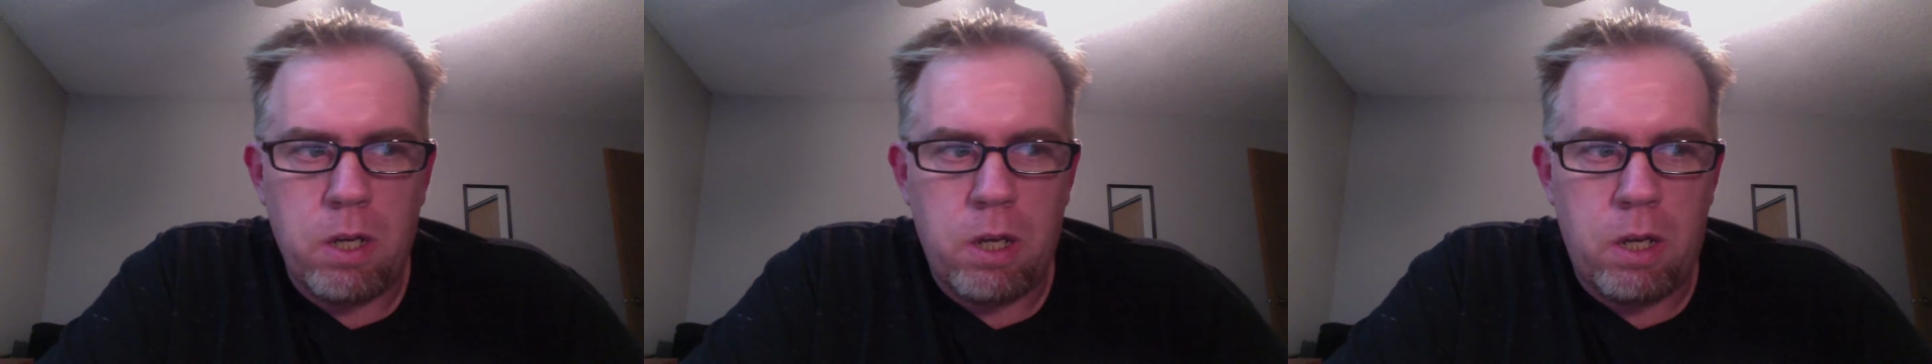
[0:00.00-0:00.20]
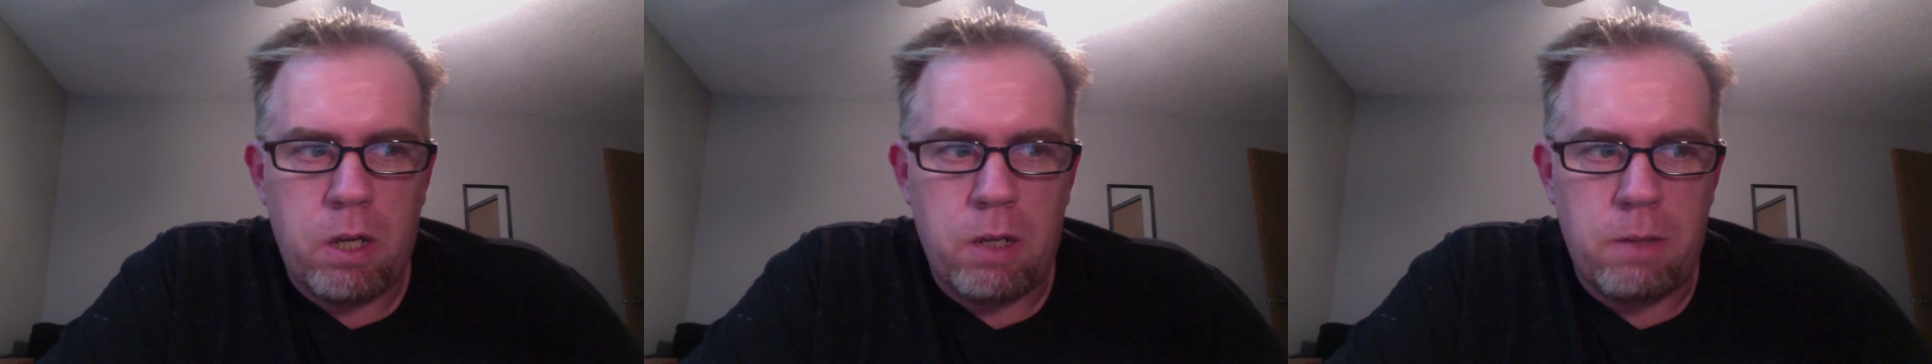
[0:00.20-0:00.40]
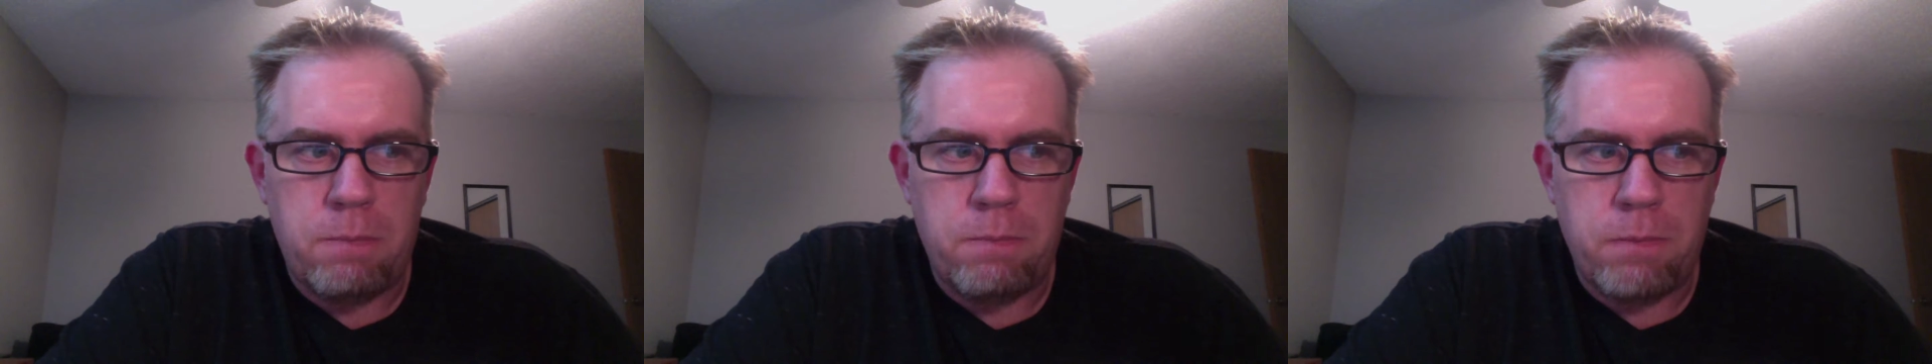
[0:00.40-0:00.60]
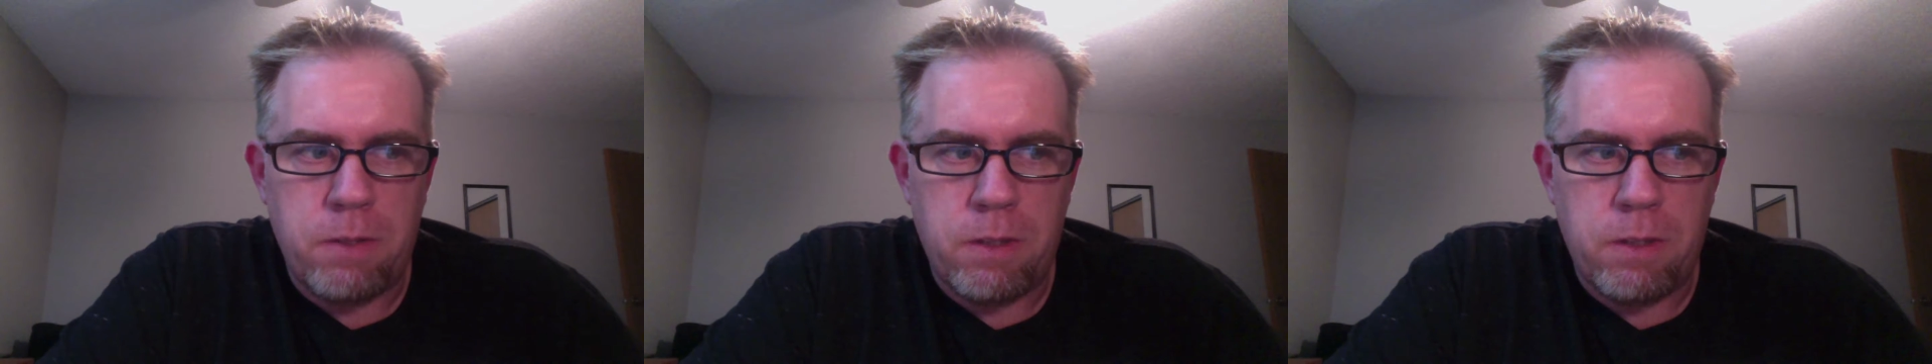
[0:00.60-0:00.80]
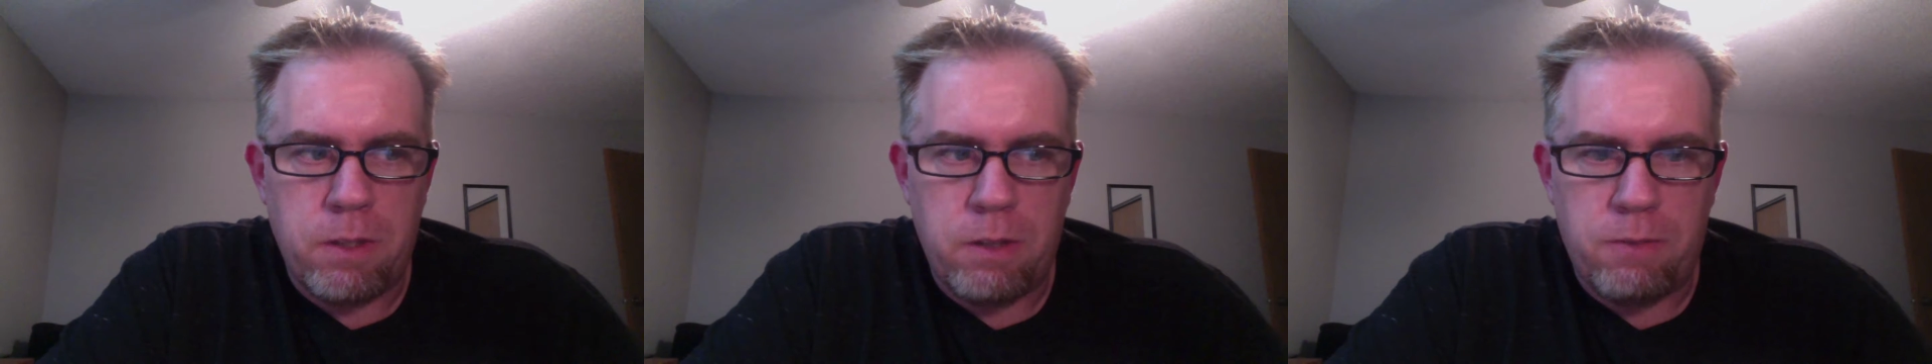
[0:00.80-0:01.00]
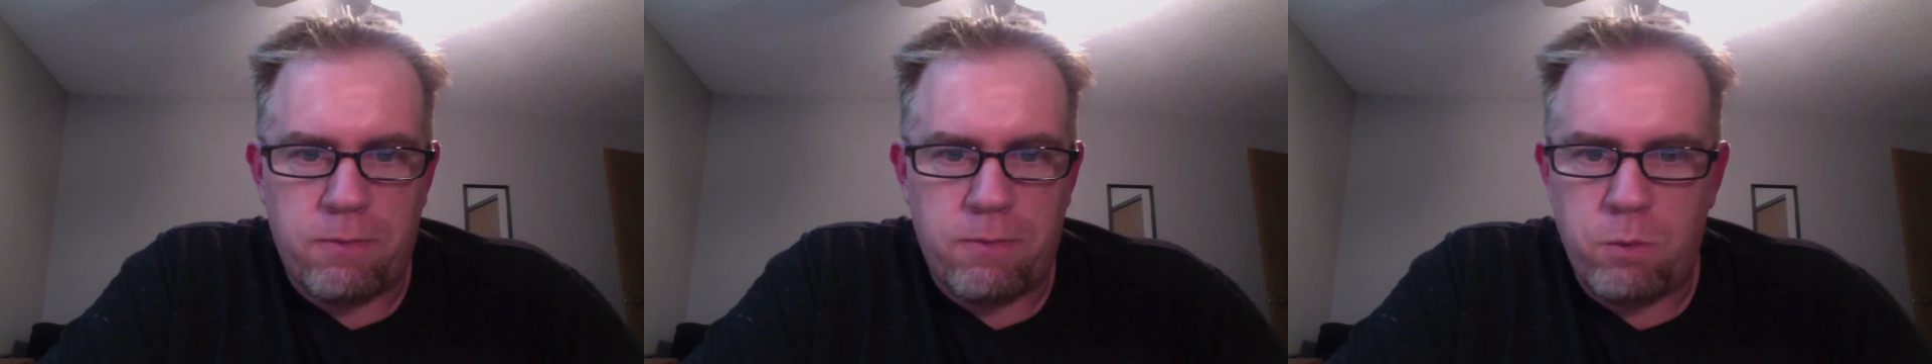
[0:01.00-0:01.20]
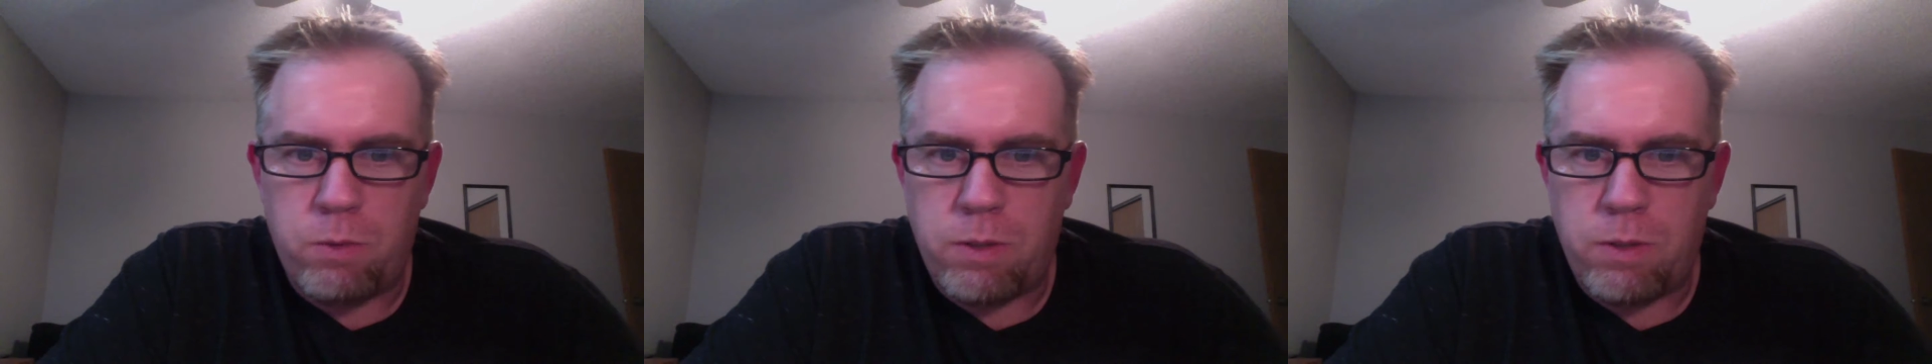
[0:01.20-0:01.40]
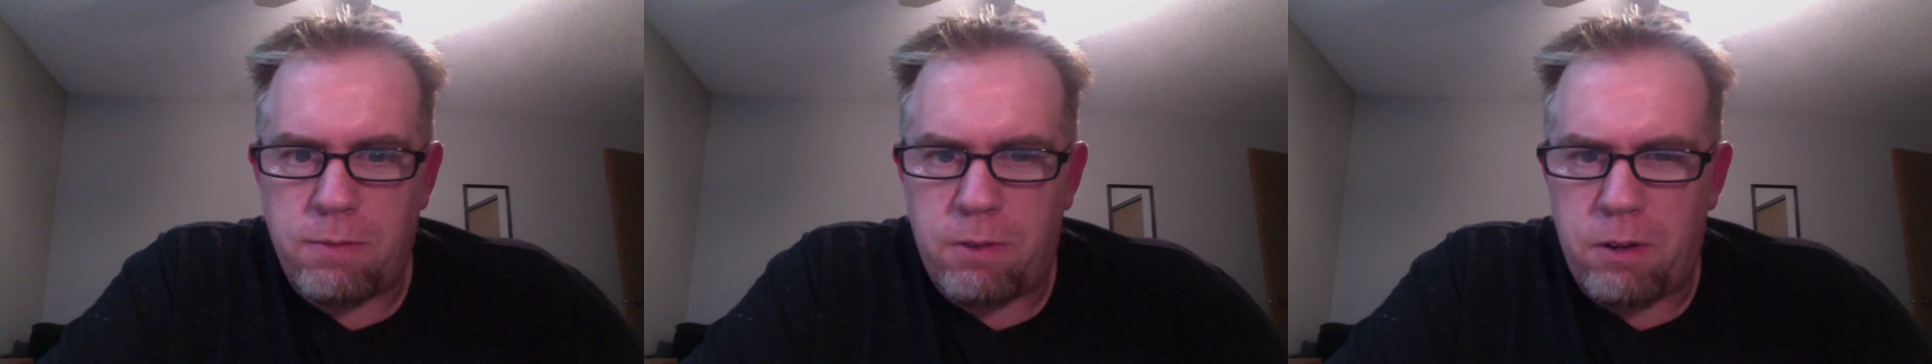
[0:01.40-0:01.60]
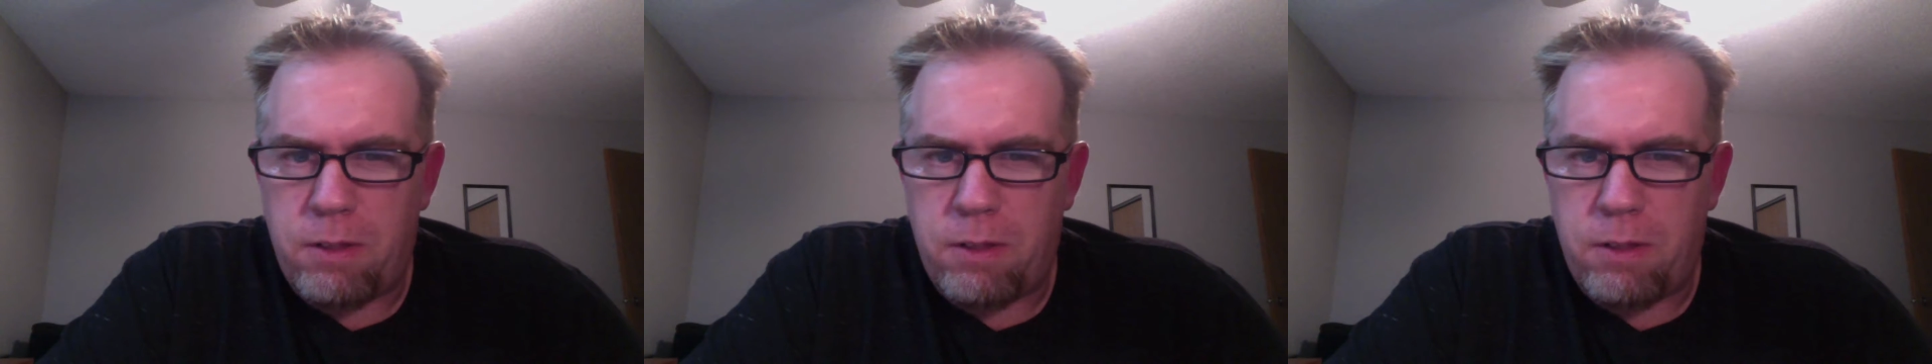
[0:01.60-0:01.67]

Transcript: the fruits of our